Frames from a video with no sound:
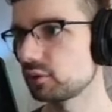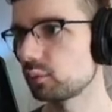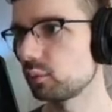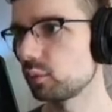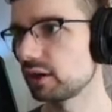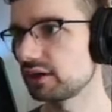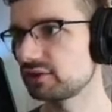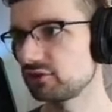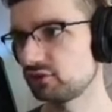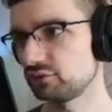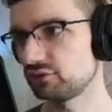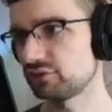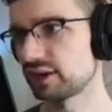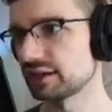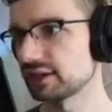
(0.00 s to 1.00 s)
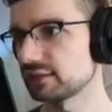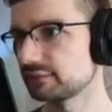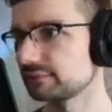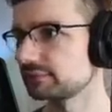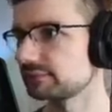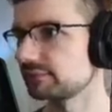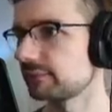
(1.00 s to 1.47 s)
what did you study?
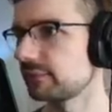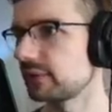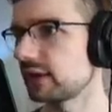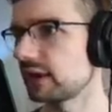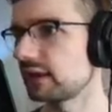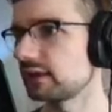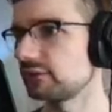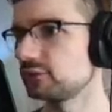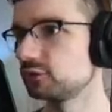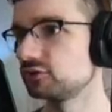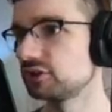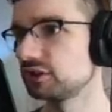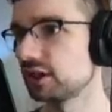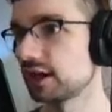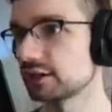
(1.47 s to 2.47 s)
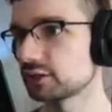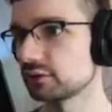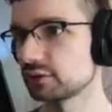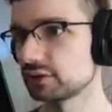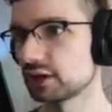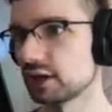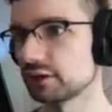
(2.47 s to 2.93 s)
And if you did not go
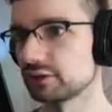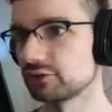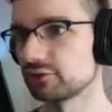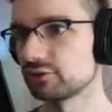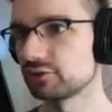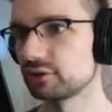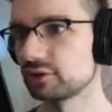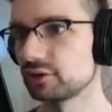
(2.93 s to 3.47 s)
to college,